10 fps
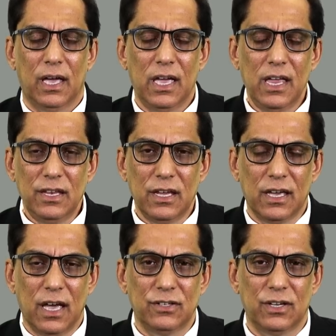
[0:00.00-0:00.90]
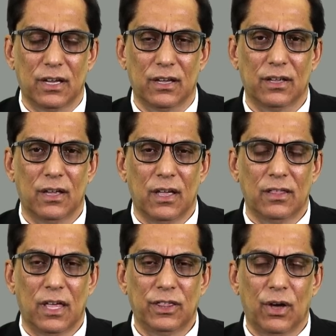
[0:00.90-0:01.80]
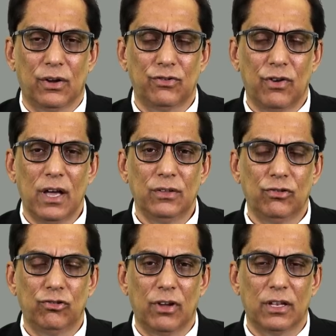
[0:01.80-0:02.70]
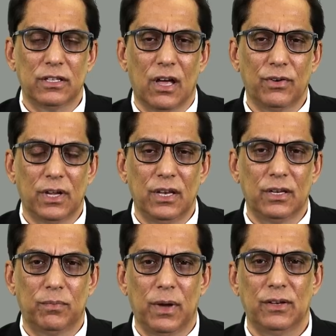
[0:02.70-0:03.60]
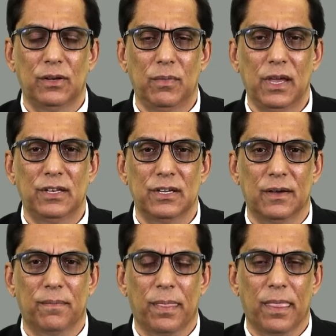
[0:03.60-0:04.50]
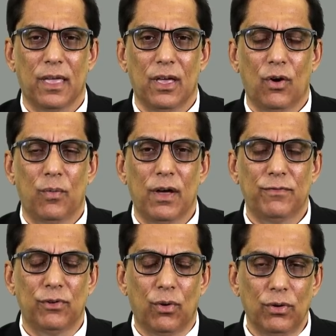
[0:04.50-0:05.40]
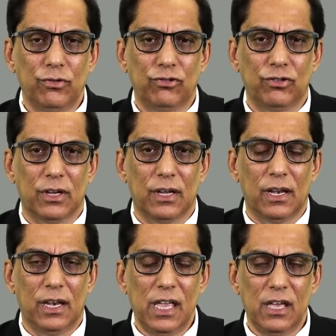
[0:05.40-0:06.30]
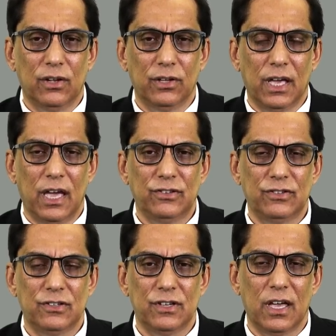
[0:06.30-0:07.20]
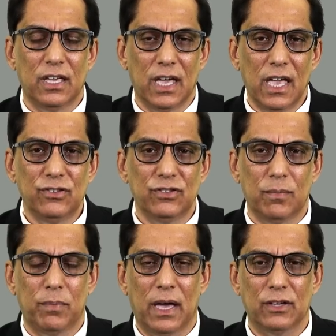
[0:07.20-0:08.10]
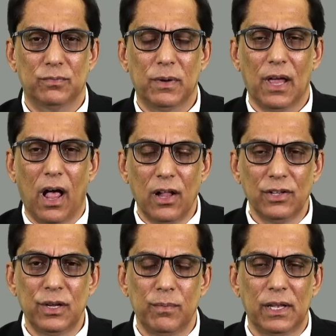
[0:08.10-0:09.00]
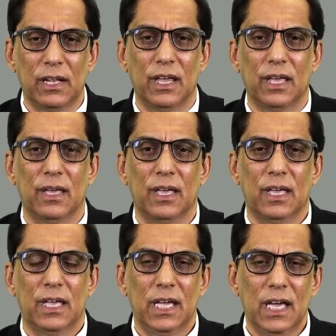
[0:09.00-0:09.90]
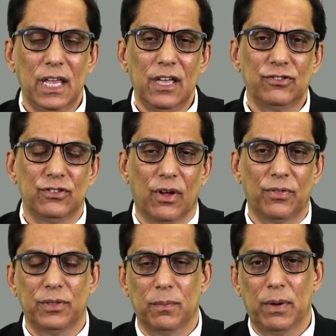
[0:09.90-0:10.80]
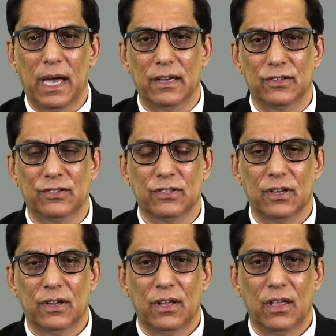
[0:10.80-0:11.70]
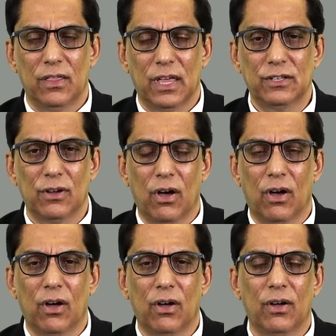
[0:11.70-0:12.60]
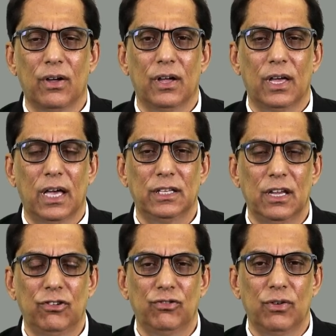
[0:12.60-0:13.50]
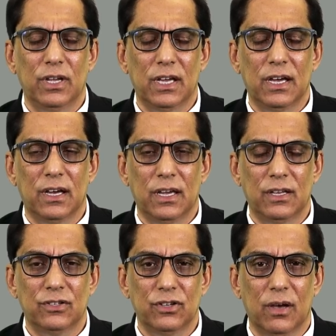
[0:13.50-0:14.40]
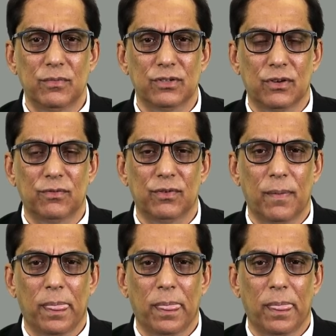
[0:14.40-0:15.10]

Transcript: indicating that they are trying to shut down independent media. We have launched legal cases against the banks, but ultimately it is not the banks that are at issue here in terms of